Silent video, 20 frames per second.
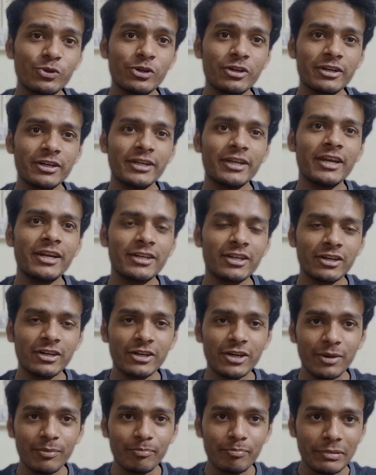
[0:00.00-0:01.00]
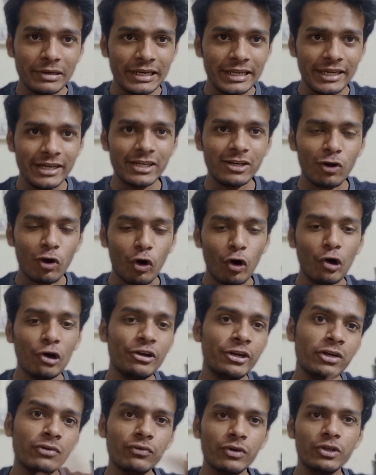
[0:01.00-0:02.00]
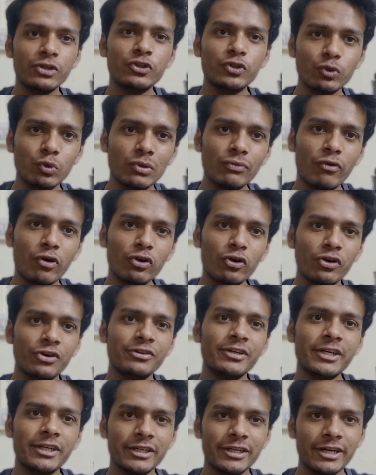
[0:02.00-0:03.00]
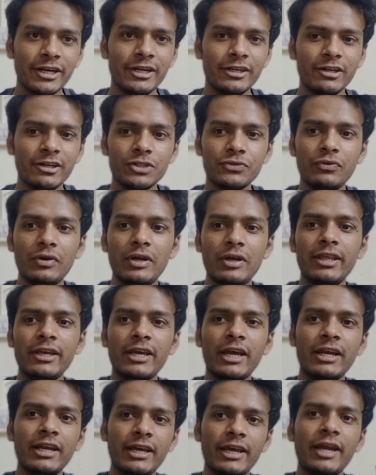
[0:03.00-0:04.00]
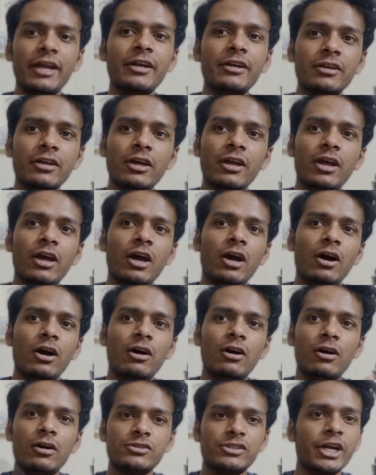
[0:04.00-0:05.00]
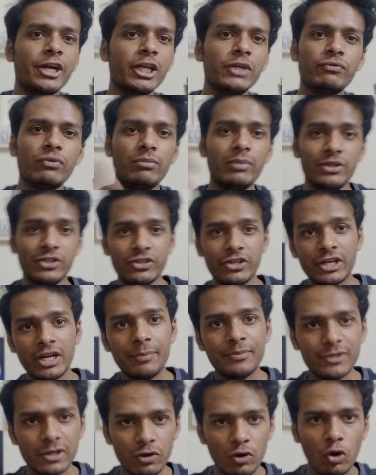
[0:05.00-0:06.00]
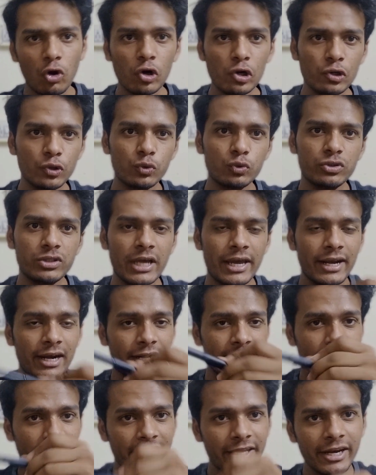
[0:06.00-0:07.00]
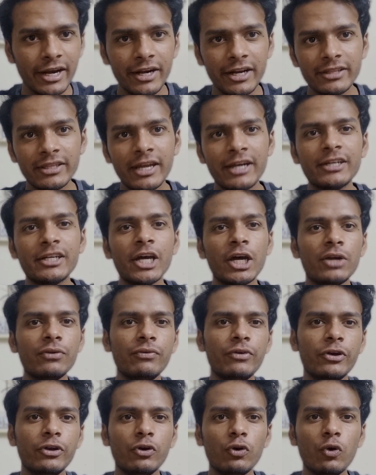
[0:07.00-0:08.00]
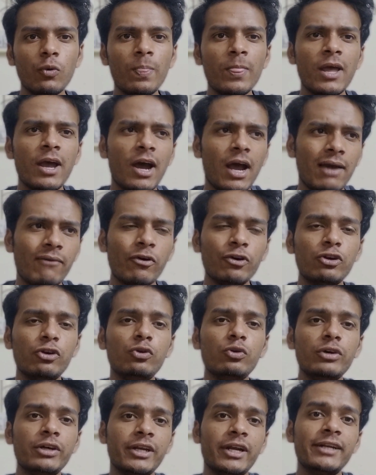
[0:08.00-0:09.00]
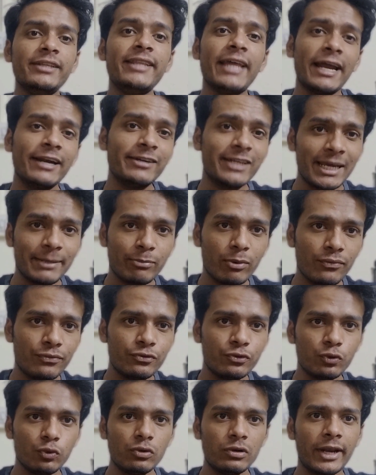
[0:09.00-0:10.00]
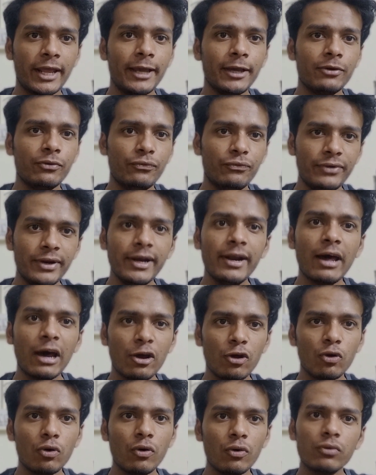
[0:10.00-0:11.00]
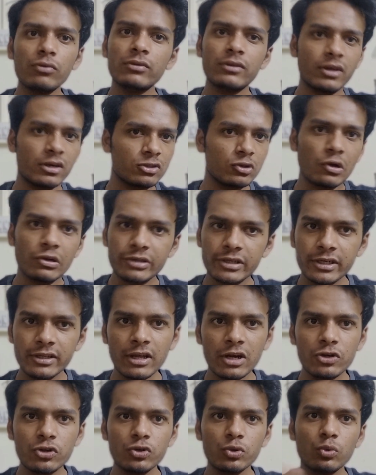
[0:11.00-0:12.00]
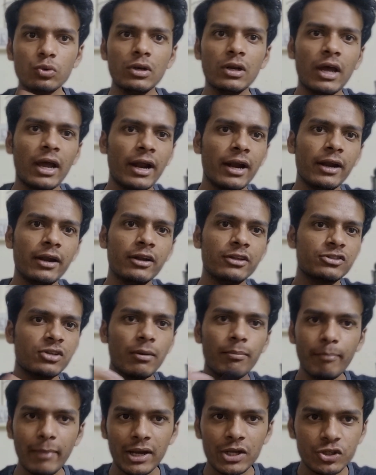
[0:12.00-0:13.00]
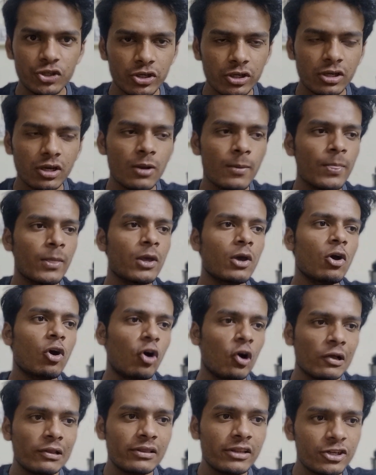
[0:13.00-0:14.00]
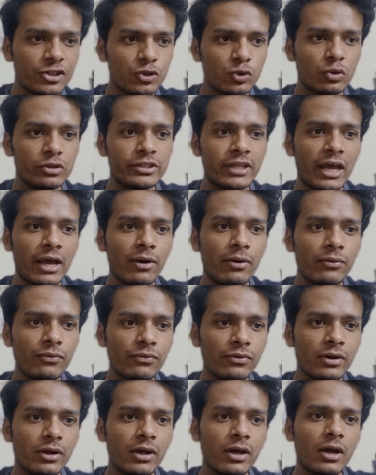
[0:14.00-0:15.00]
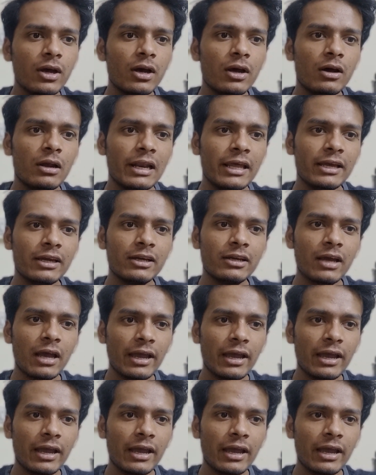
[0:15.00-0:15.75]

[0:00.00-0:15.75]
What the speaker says: to create a complete all-in-one tool for content creators where they can get starting from the scripts and all to directly creating the entire video. I wanted to create that type of tool like vidIO. There is already that tool, and Submagic. All these tools have like